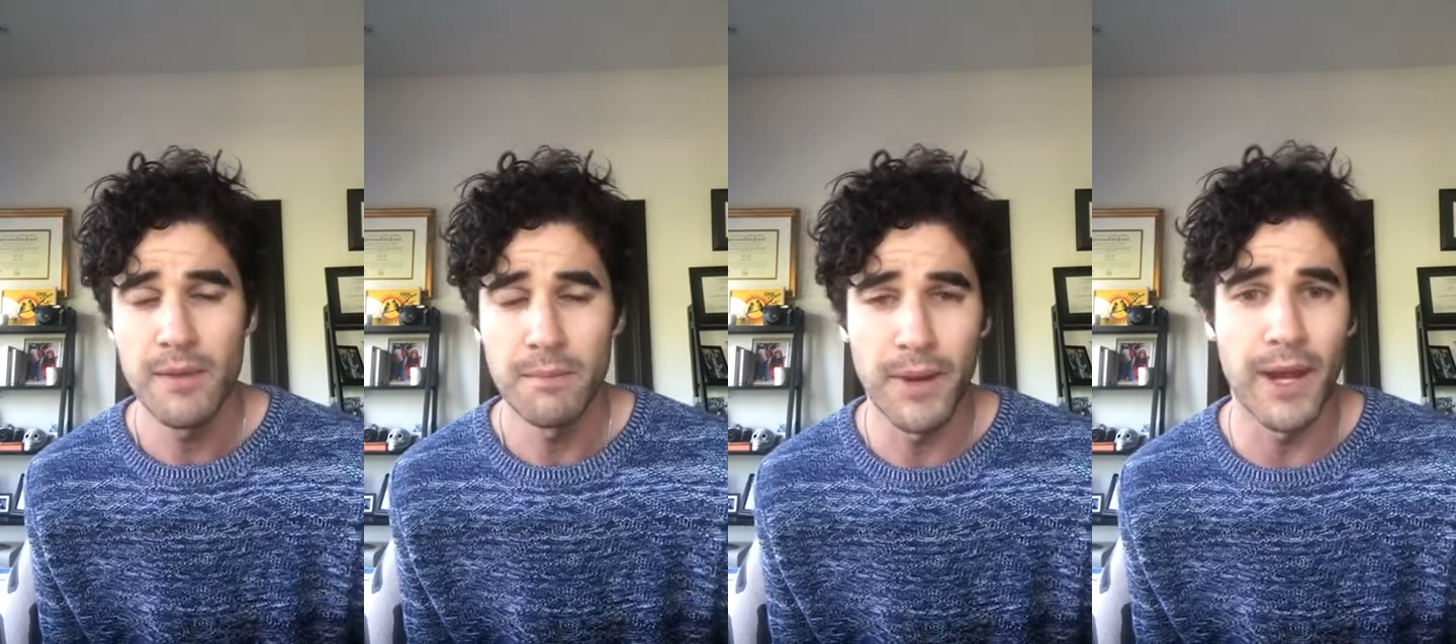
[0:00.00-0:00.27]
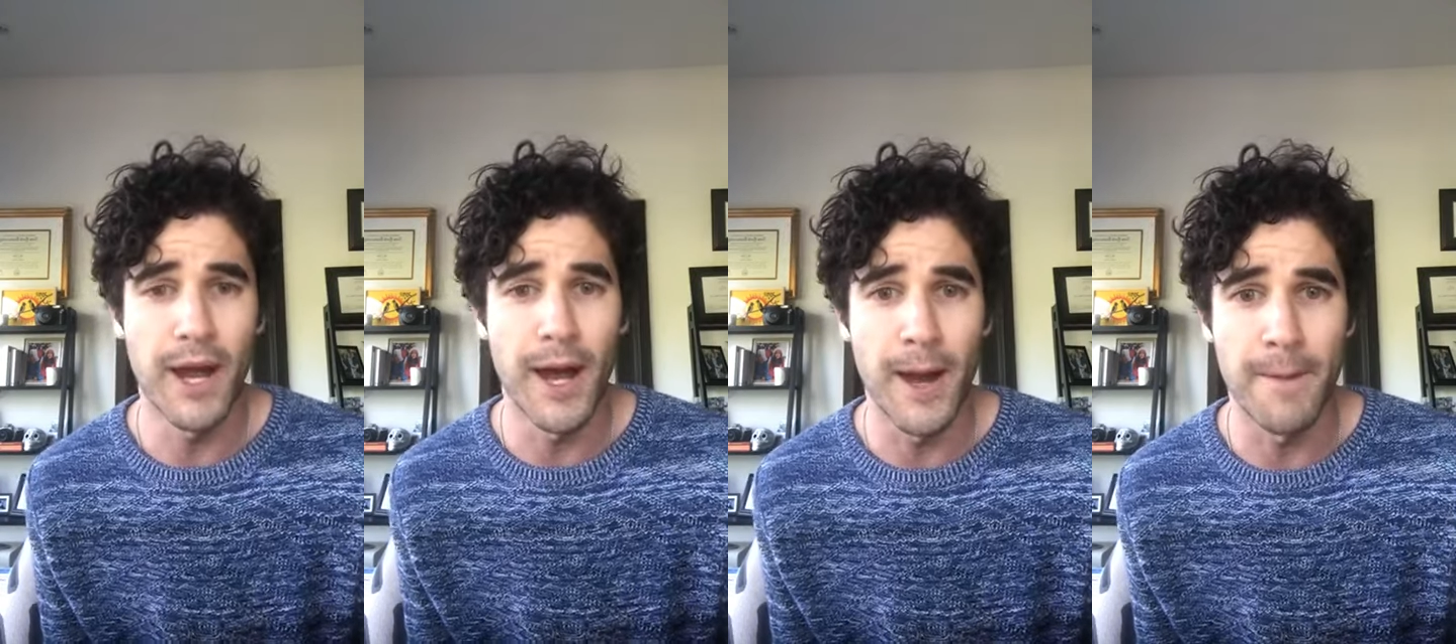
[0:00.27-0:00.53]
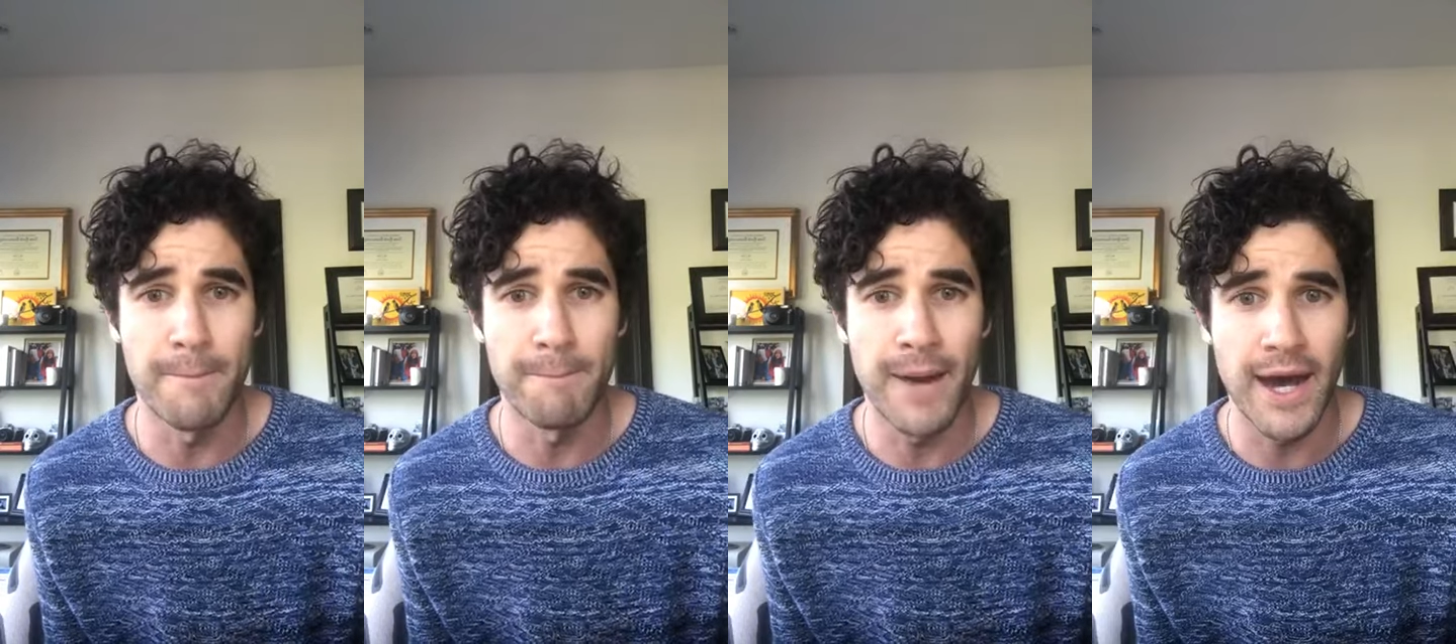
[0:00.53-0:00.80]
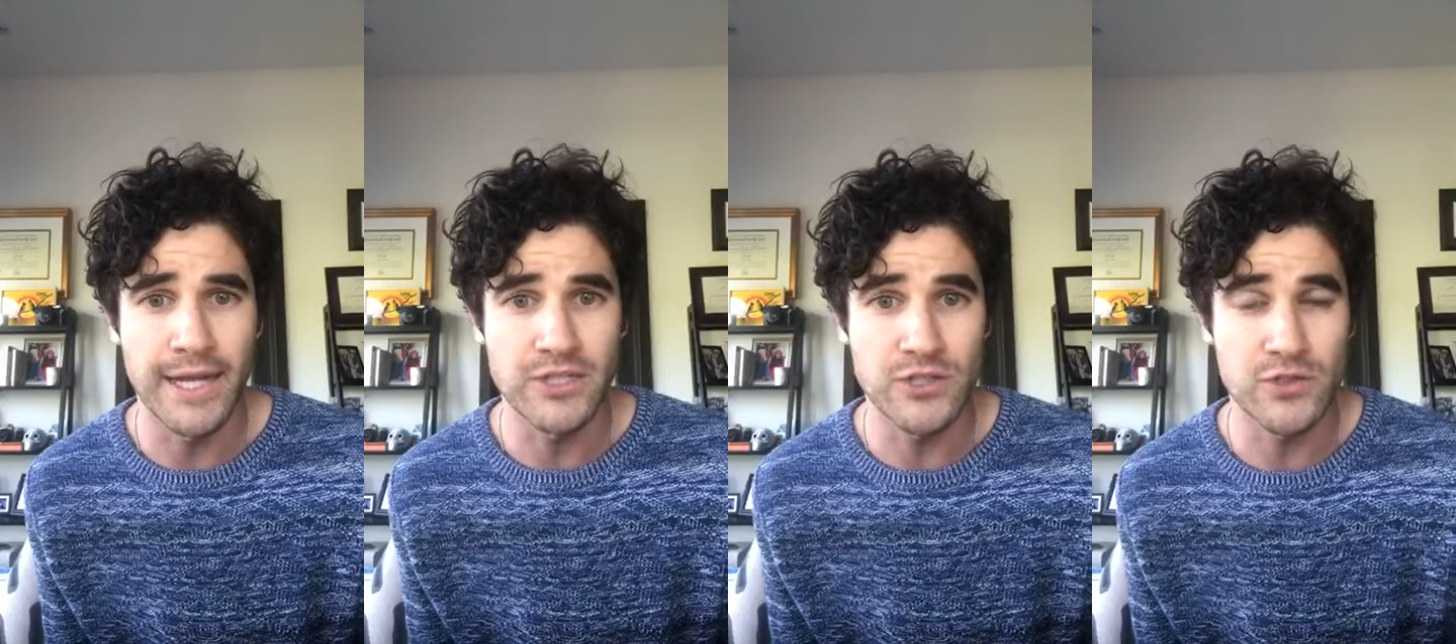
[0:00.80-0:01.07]
But
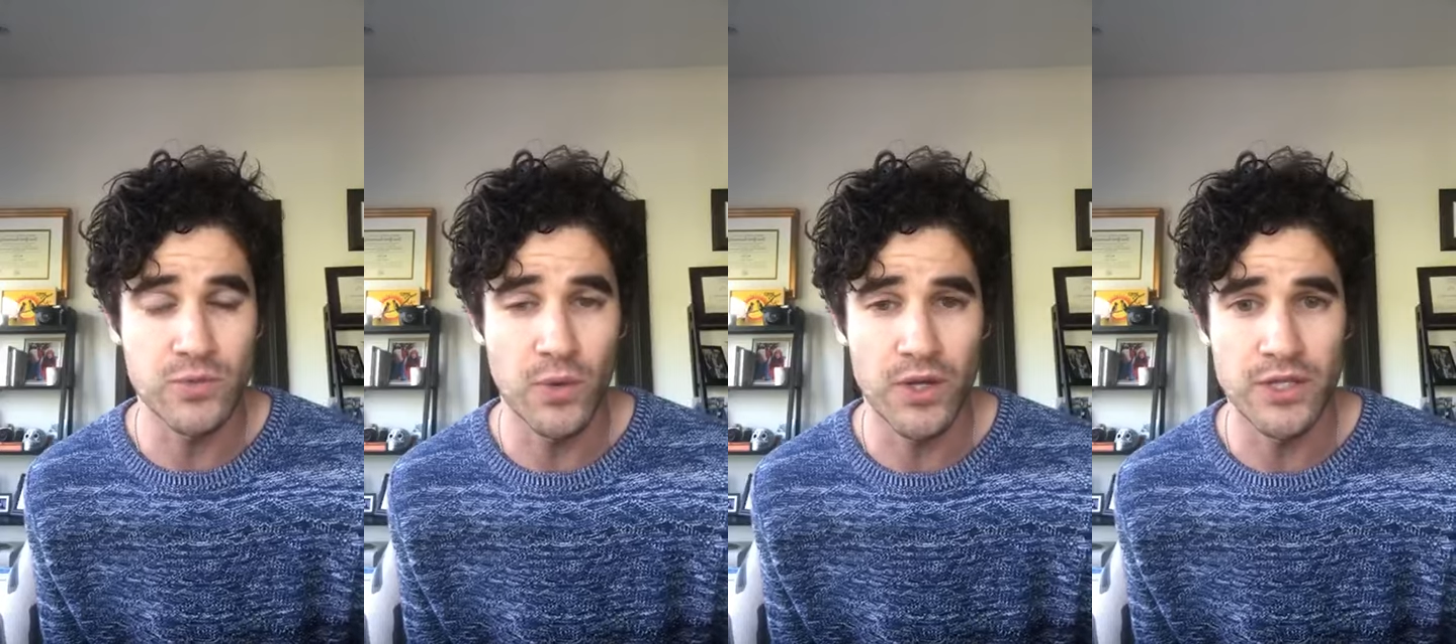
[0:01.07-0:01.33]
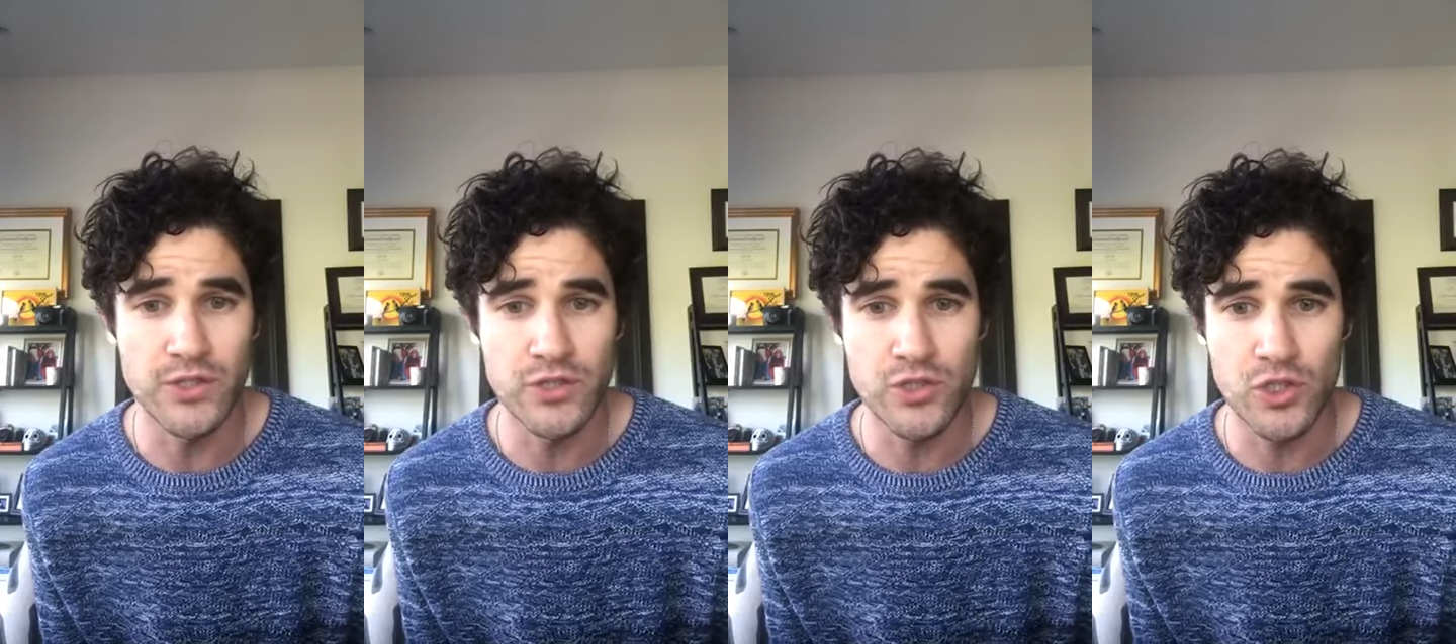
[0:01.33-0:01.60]
I just wanted